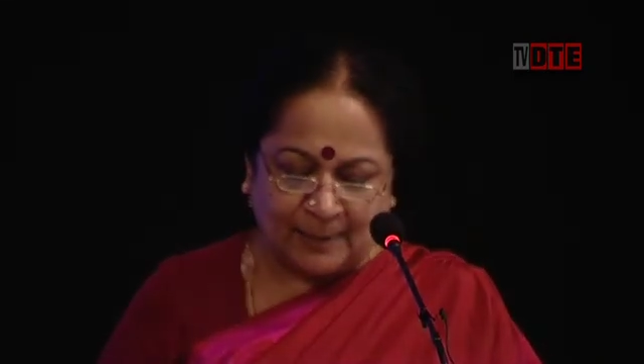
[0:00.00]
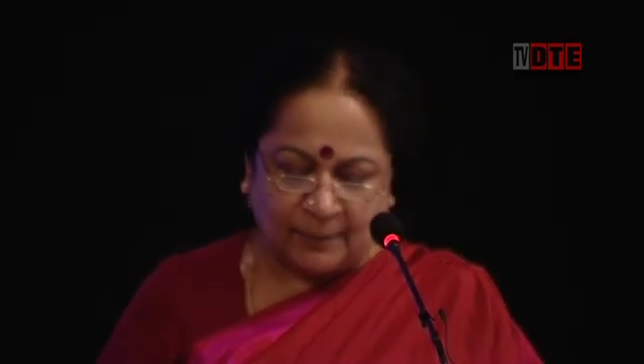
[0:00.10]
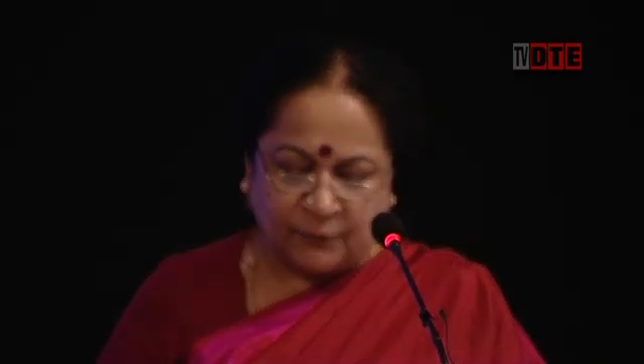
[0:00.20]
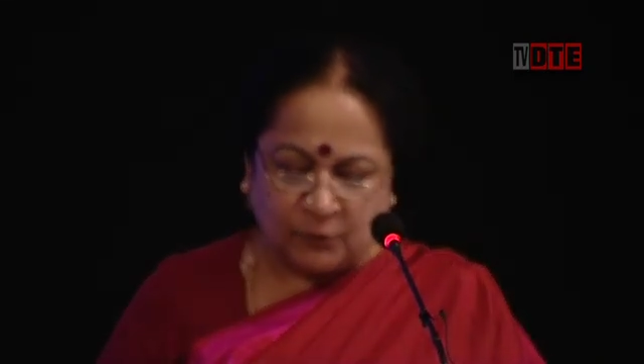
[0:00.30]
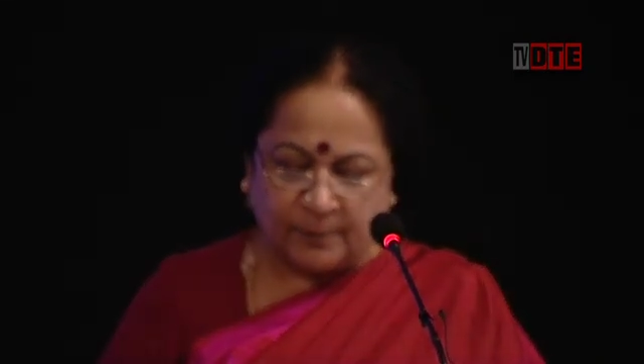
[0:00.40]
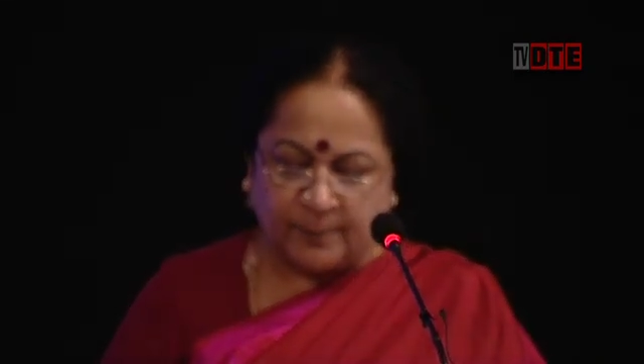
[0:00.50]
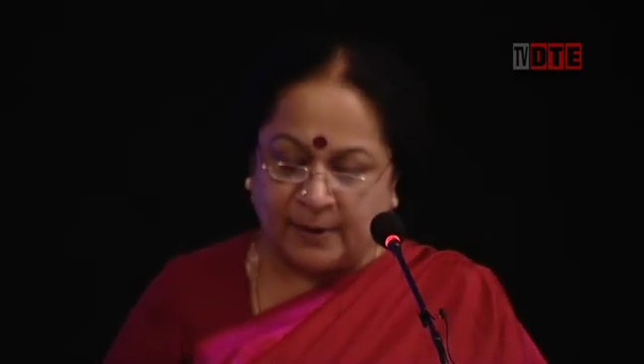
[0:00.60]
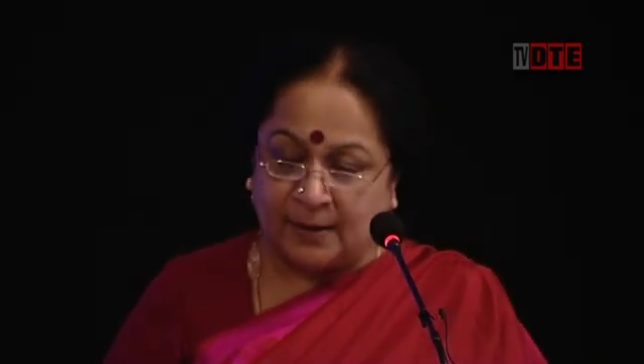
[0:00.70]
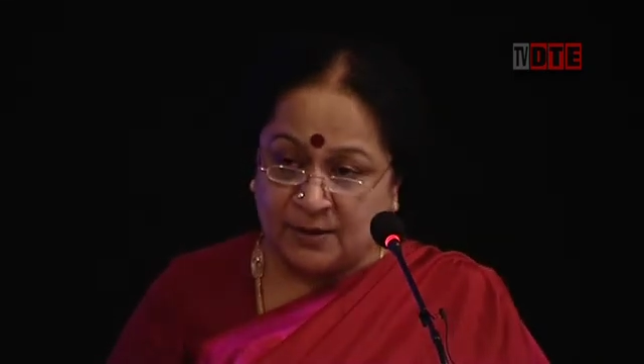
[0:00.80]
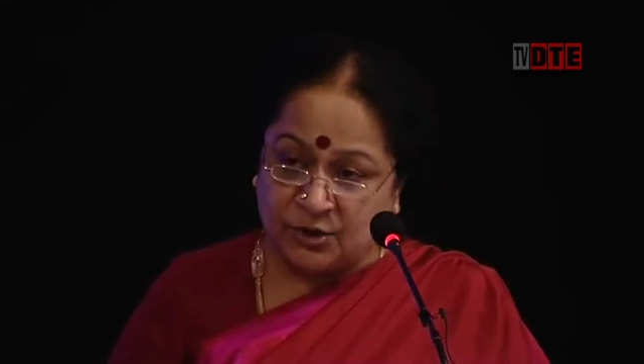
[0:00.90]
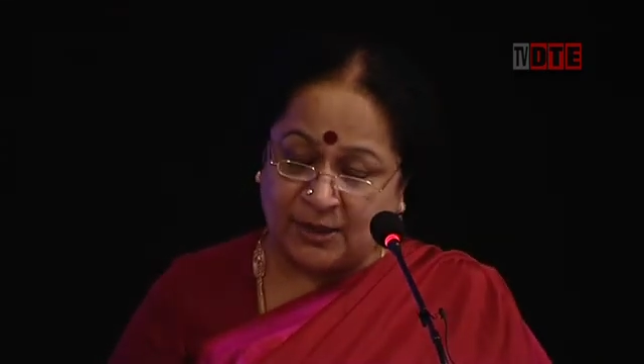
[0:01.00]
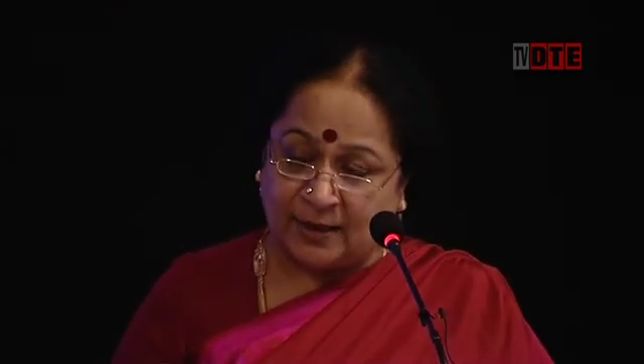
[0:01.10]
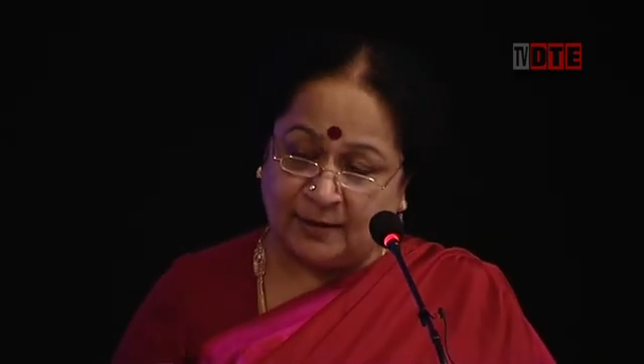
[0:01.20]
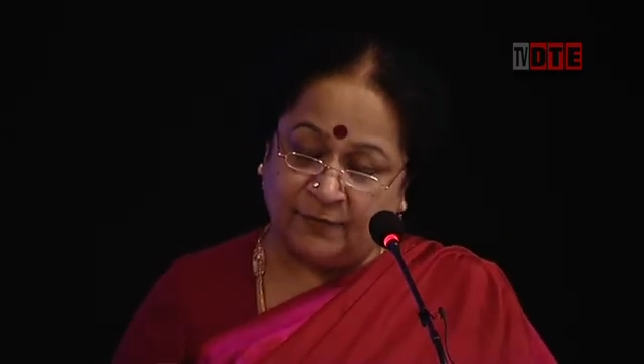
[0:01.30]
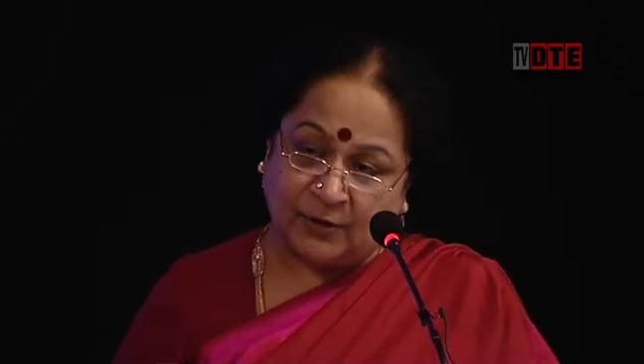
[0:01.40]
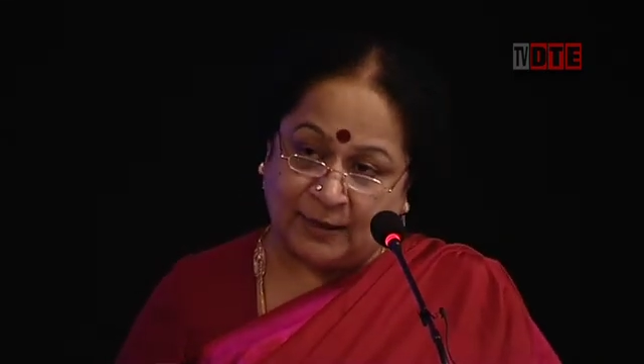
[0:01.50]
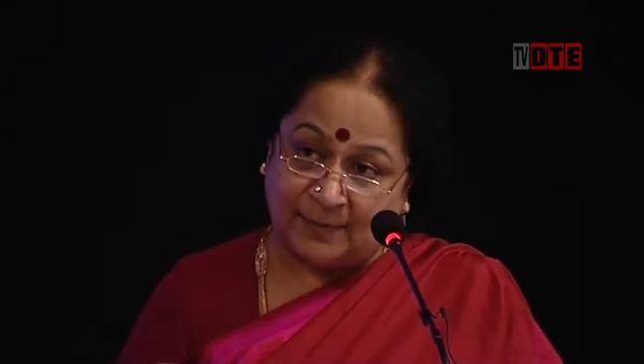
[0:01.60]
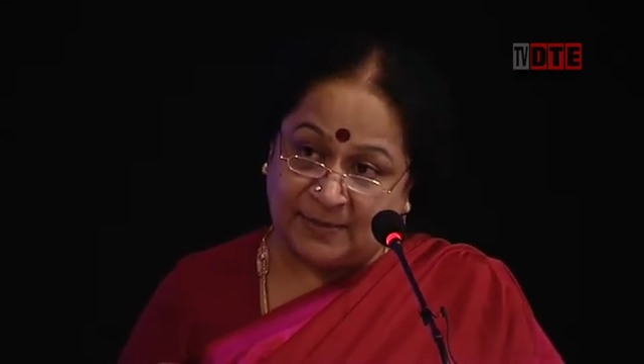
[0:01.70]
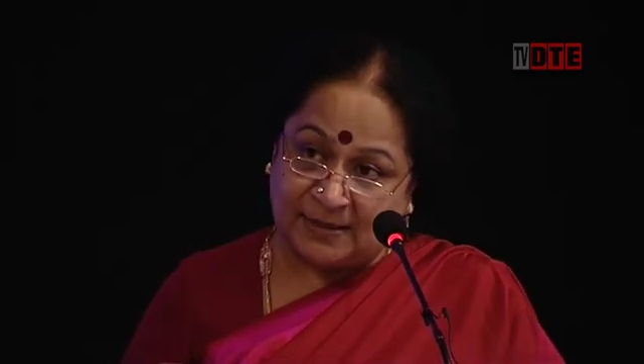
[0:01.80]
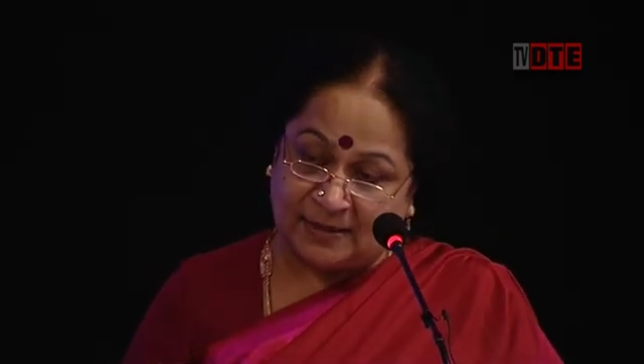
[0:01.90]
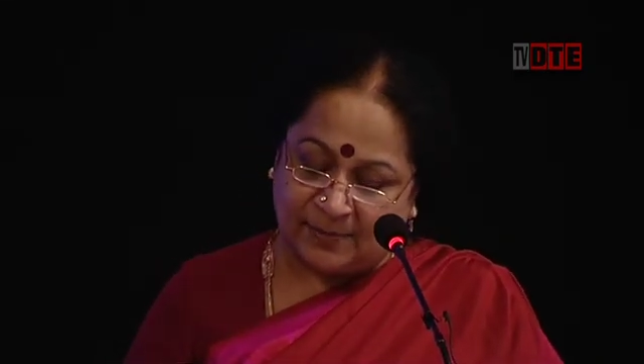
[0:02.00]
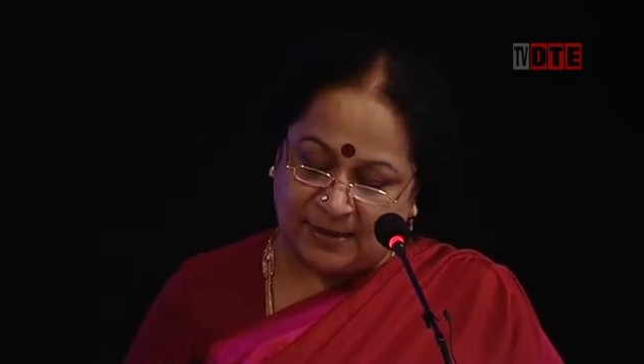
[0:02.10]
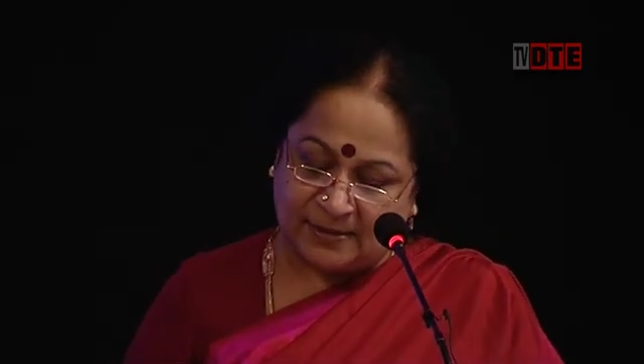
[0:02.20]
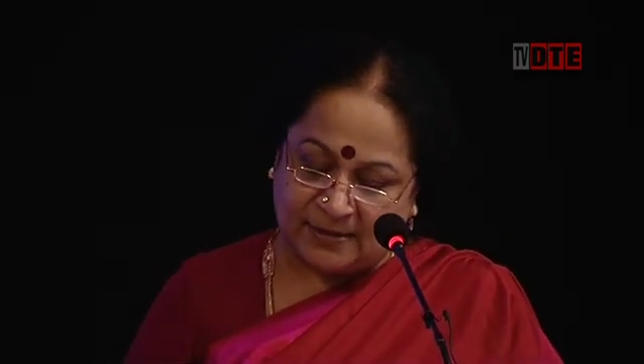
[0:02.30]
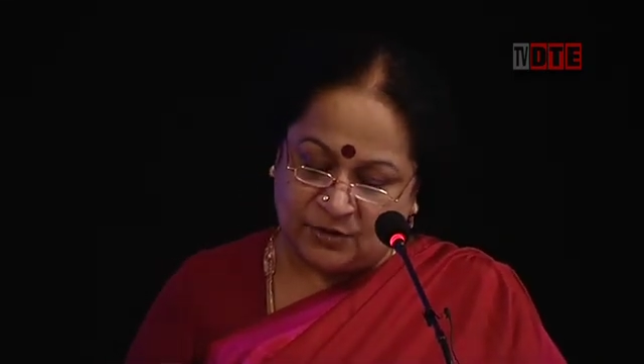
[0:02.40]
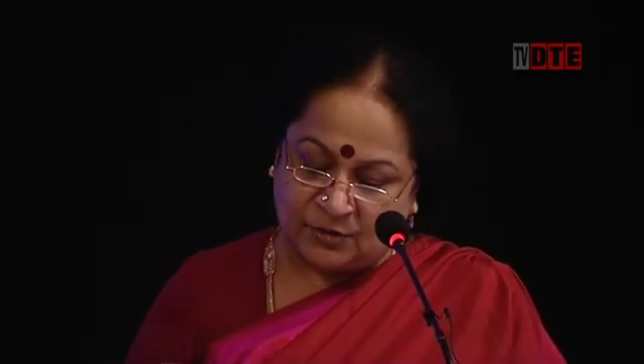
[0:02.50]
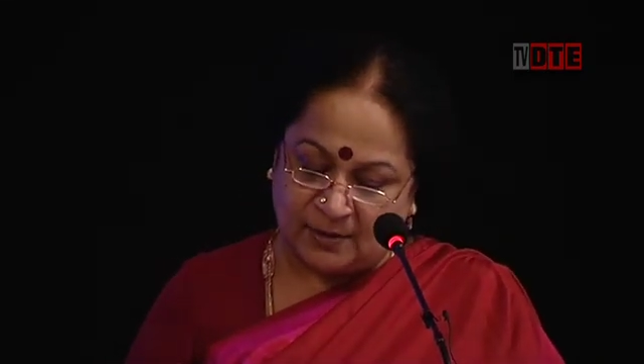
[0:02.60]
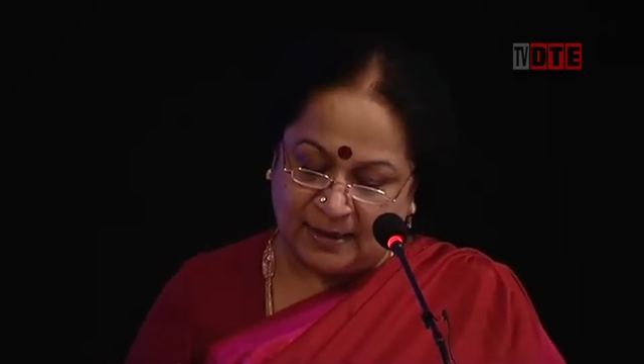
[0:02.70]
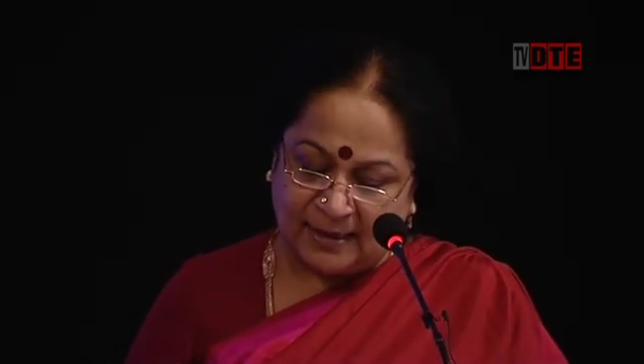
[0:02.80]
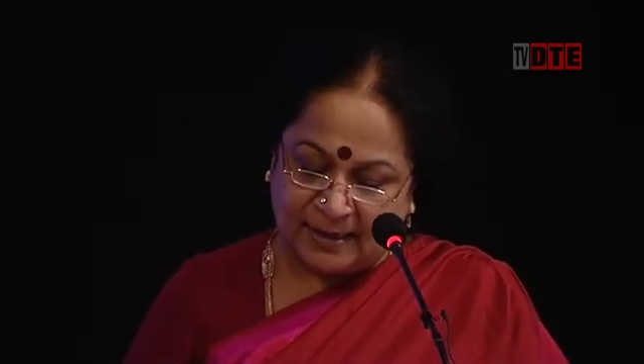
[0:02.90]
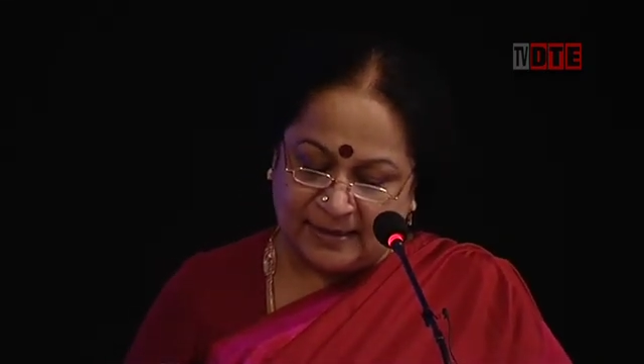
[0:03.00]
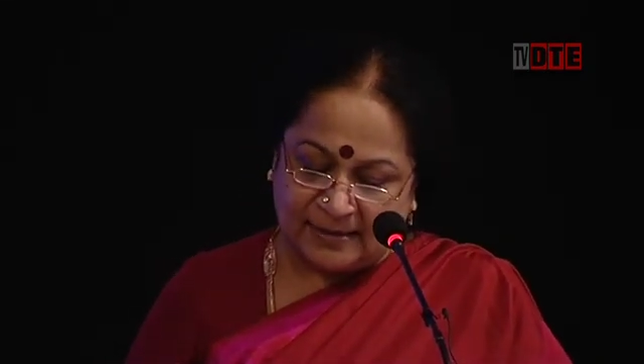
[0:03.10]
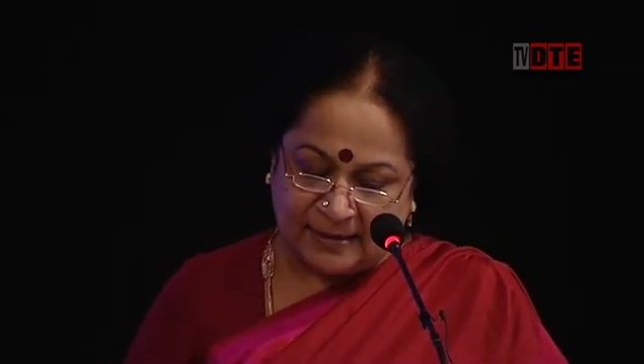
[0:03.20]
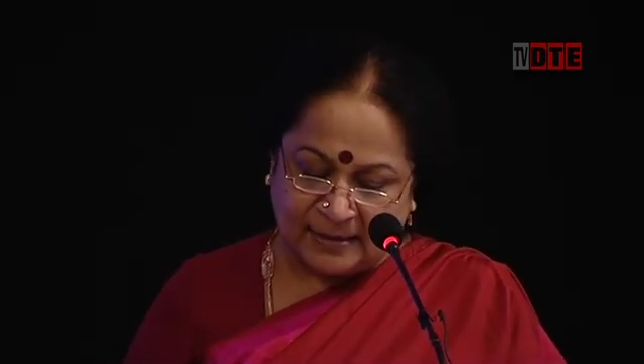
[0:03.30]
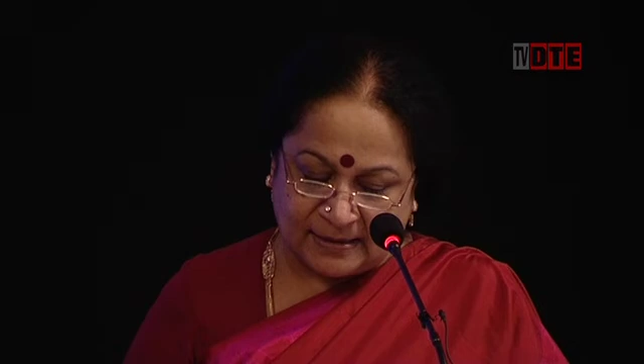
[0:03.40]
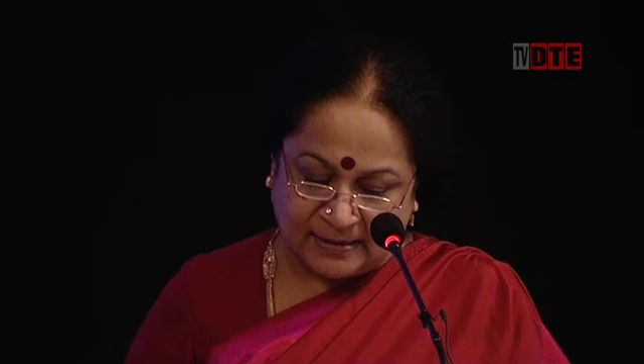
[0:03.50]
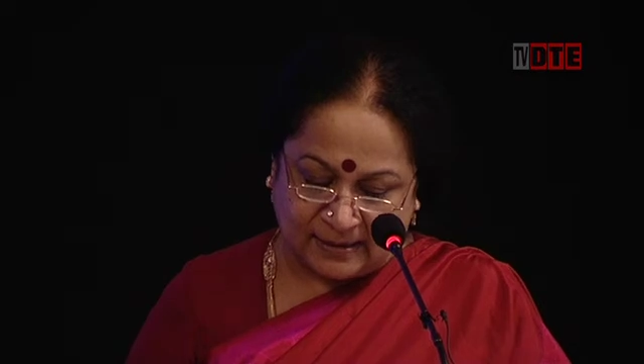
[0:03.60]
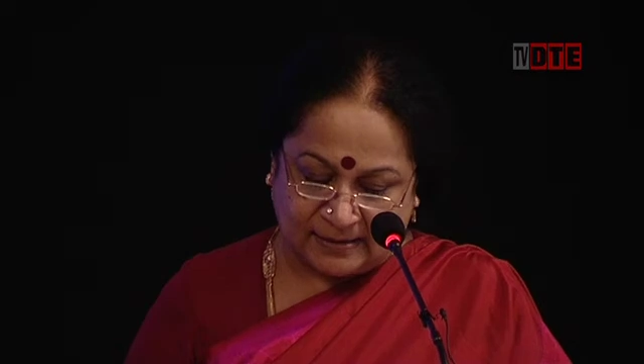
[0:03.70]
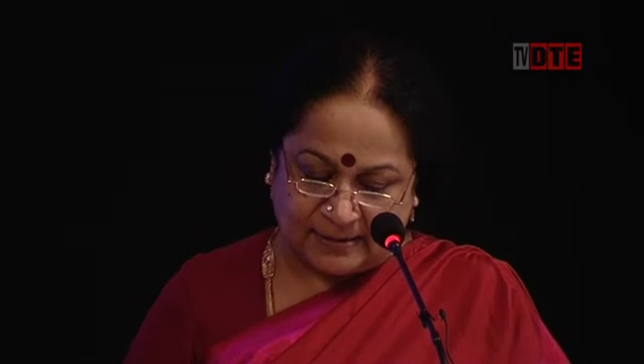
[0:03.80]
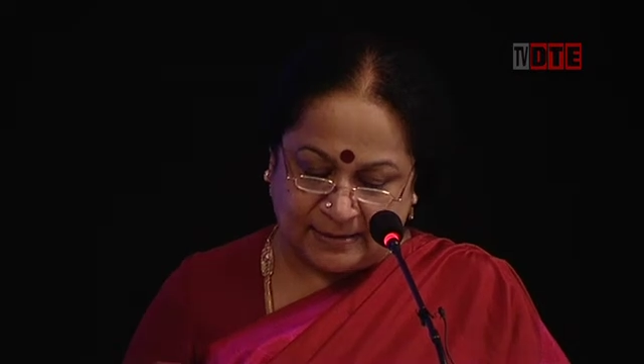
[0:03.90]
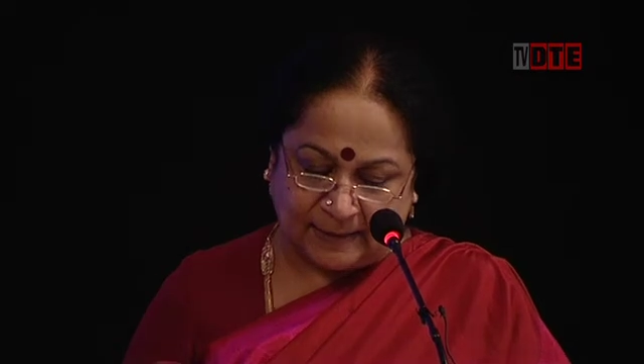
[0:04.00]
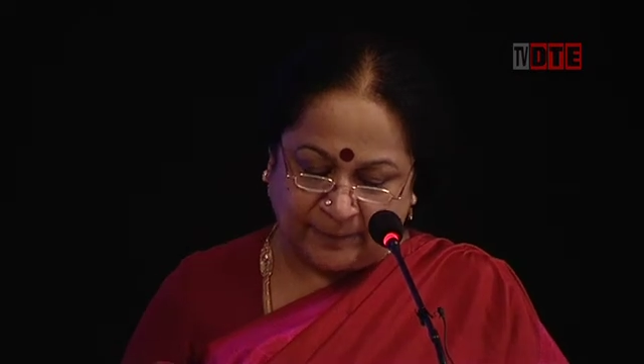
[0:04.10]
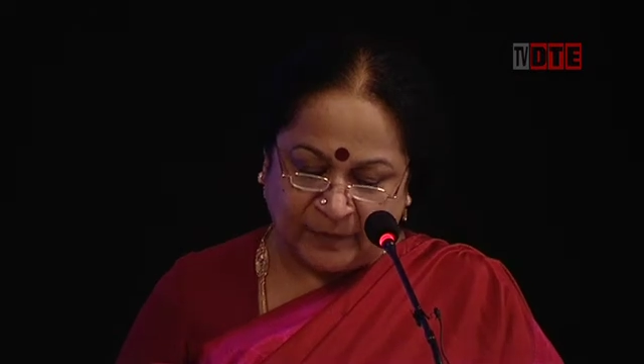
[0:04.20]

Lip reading: before the burden sharing for climate stabilization is discussed.